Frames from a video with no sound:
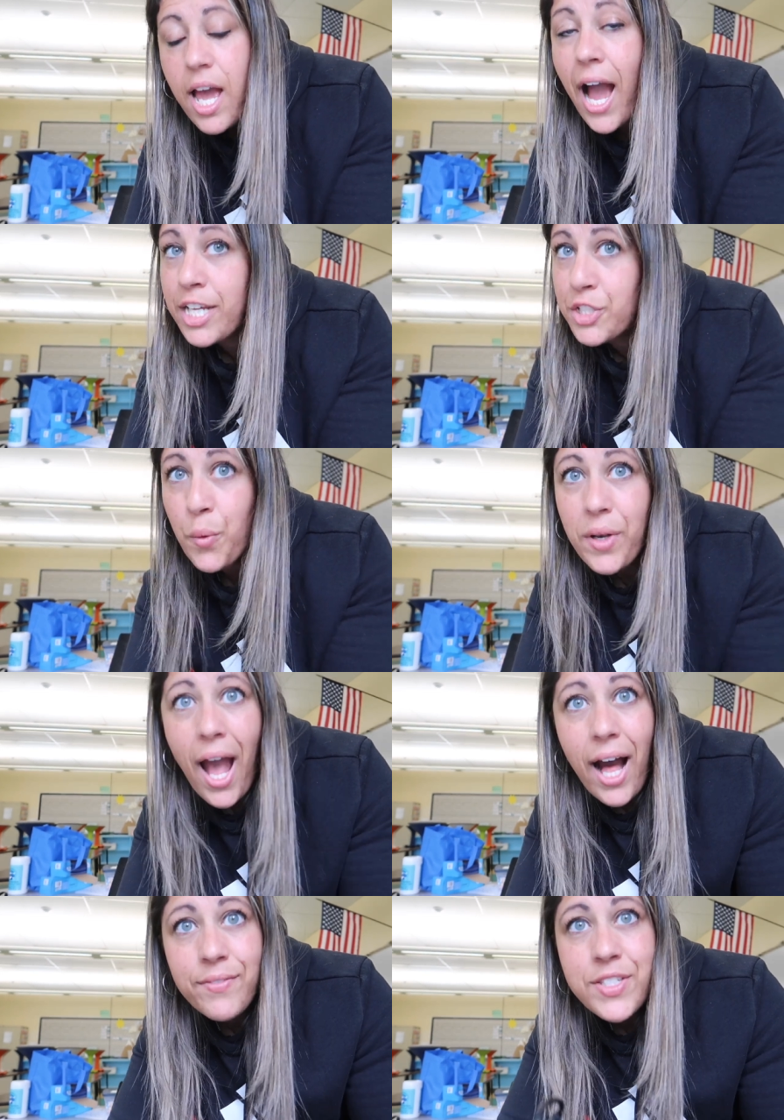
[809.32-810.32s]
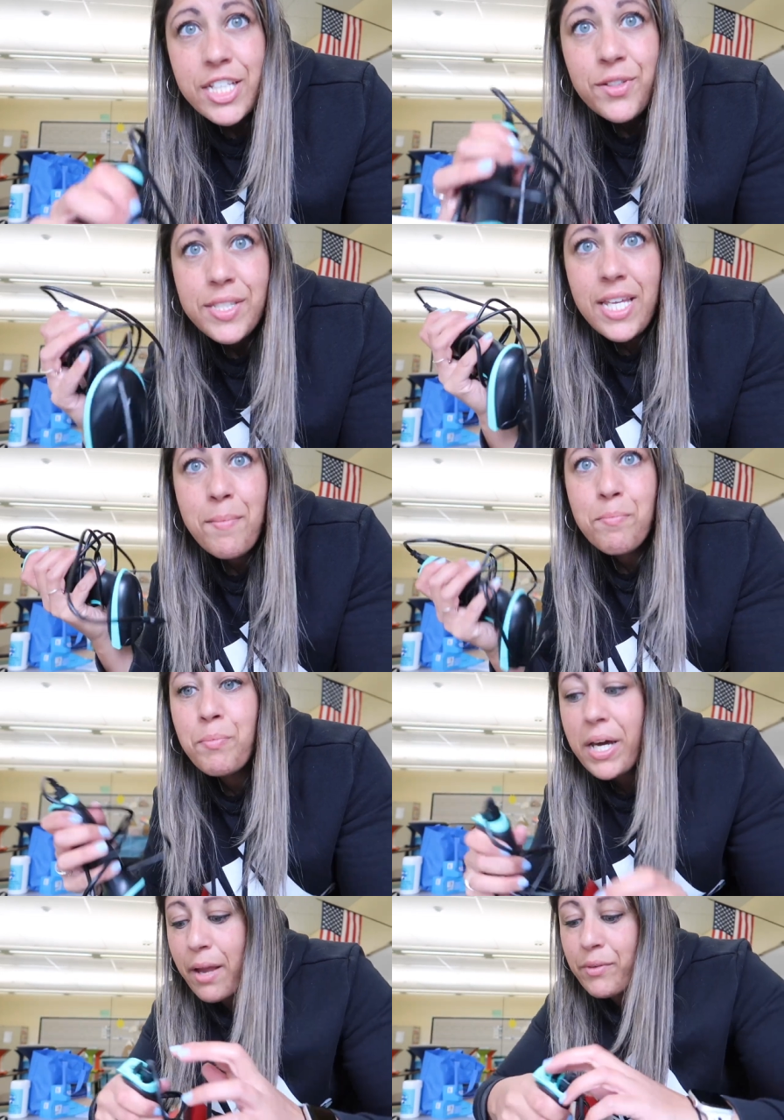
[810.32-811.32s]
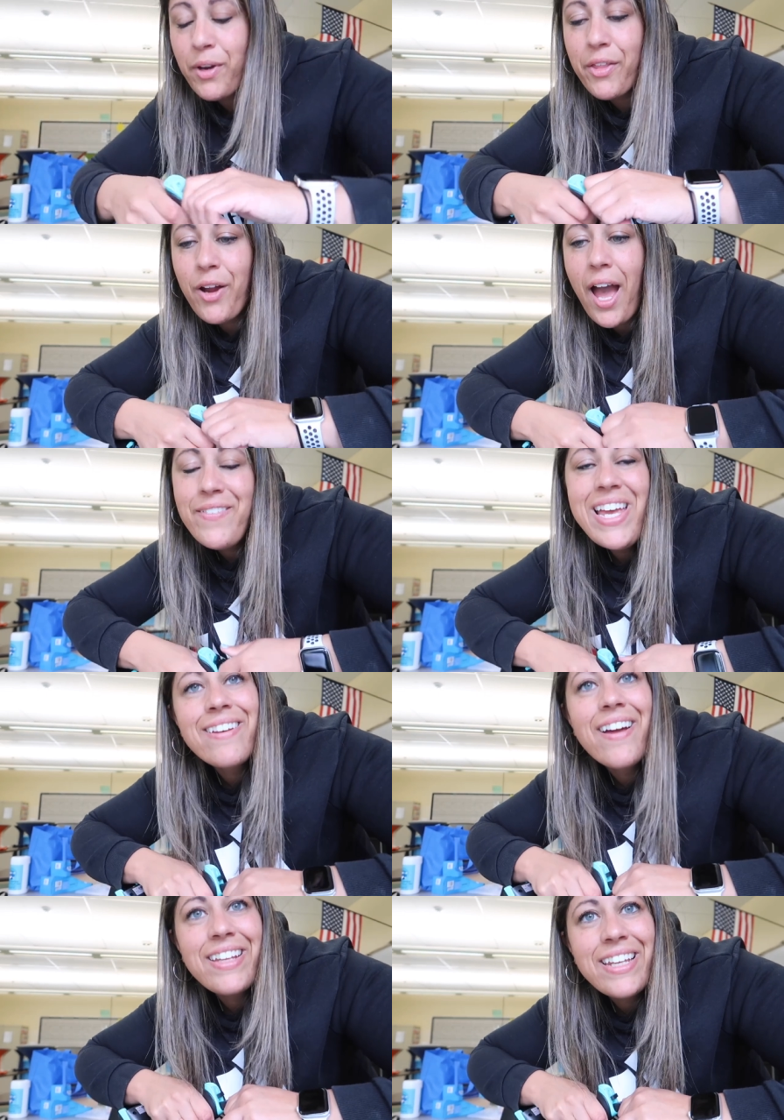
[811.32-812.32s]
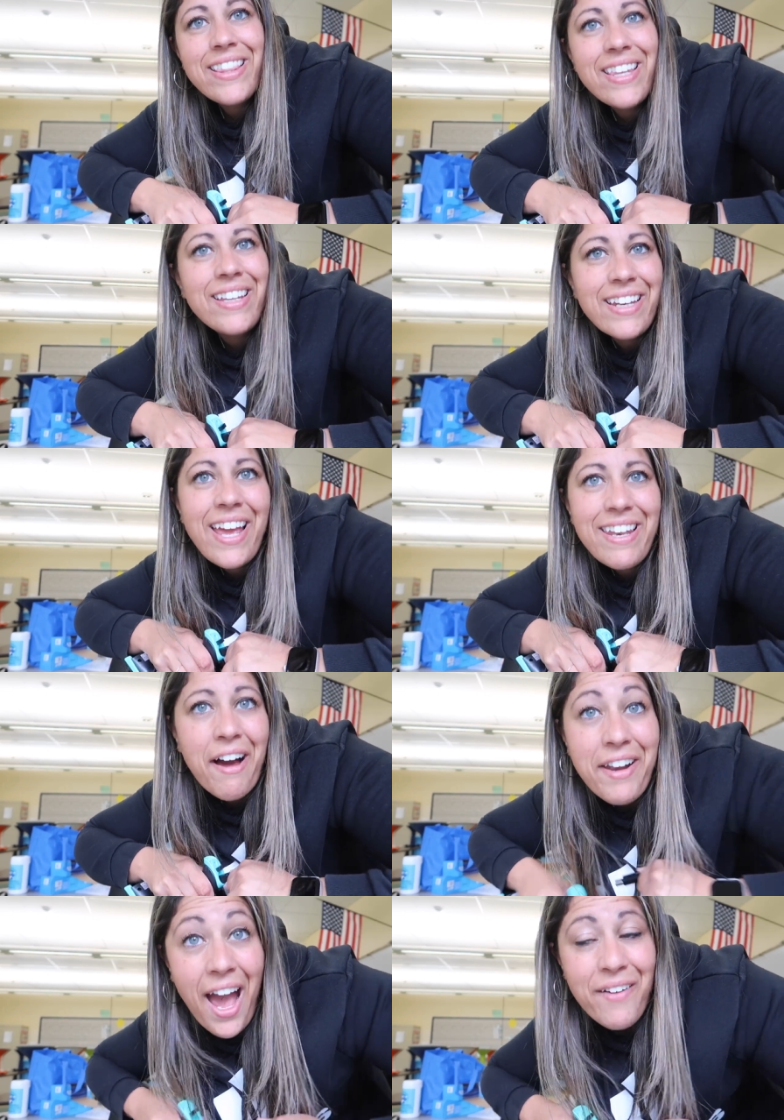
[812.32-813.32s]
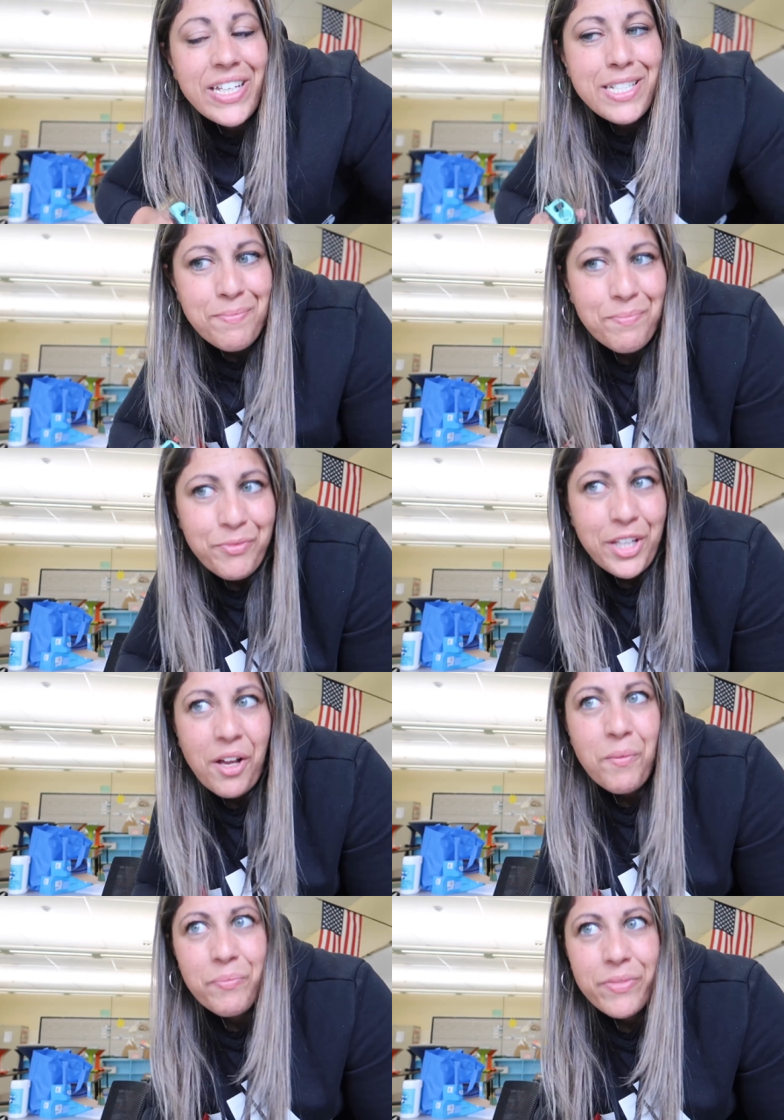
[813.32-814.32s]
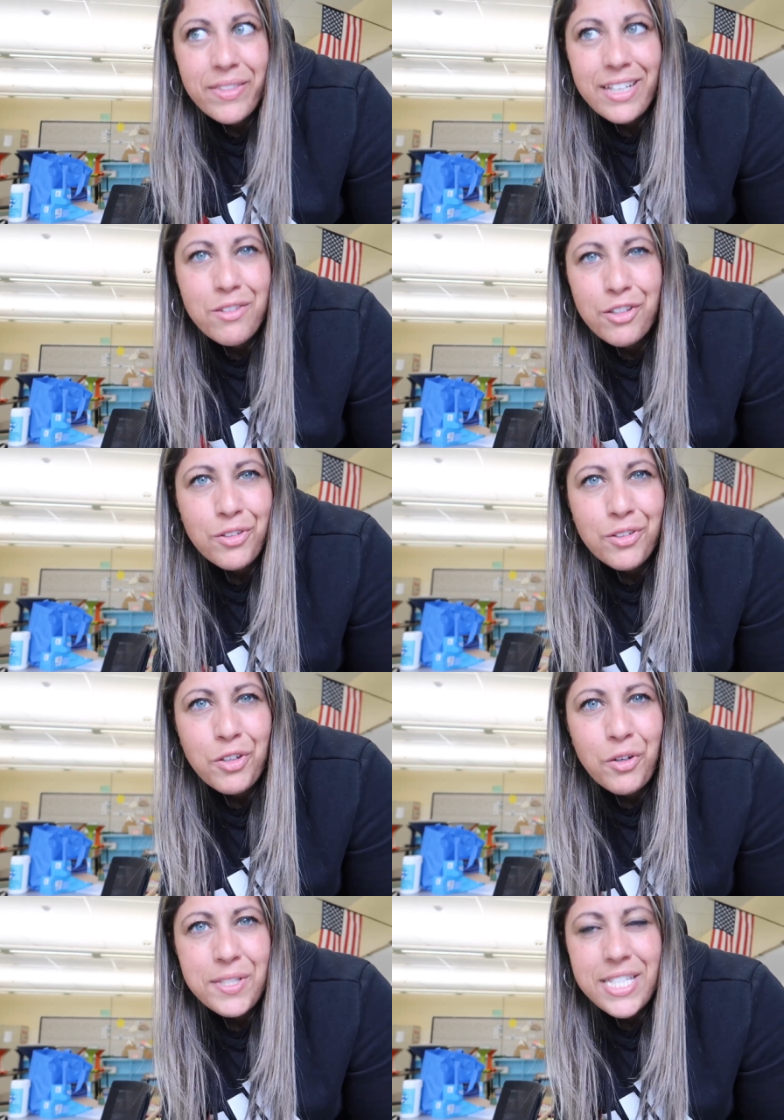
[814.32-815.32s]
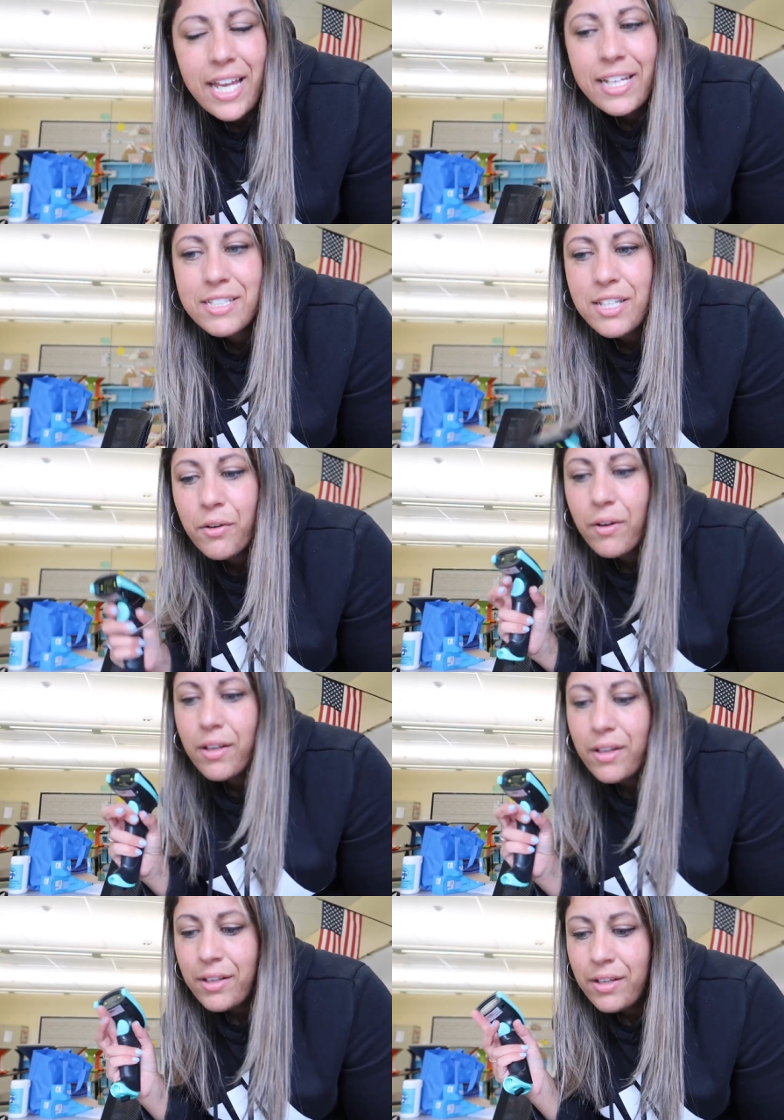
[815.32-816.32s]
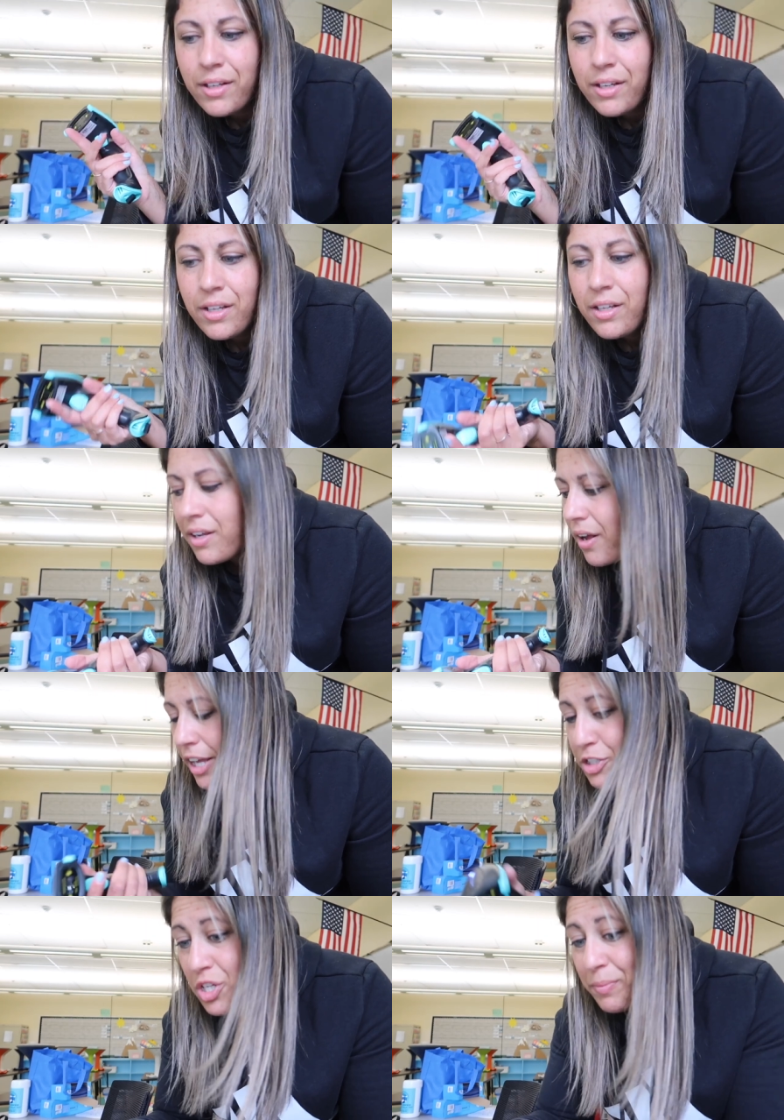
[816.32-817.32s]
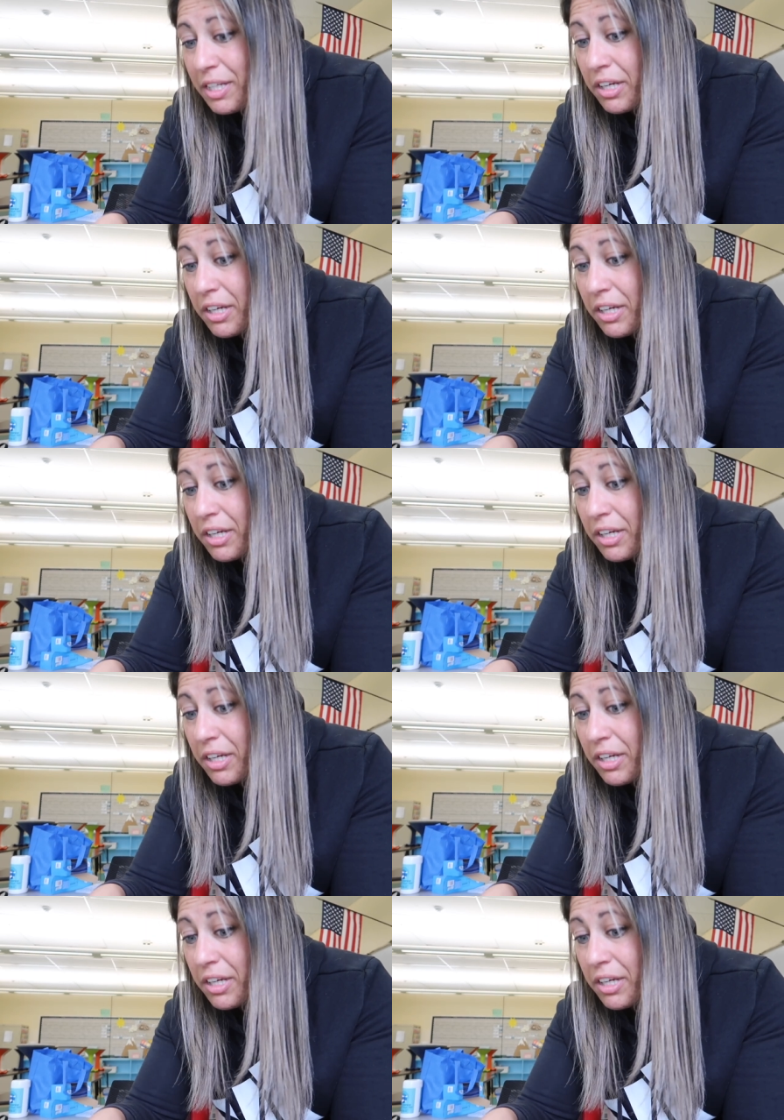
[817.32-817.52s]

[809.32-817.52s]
I don't have to use it, but I would rather have it and not need it than need it and not have it. You know, the good old saying. So it should be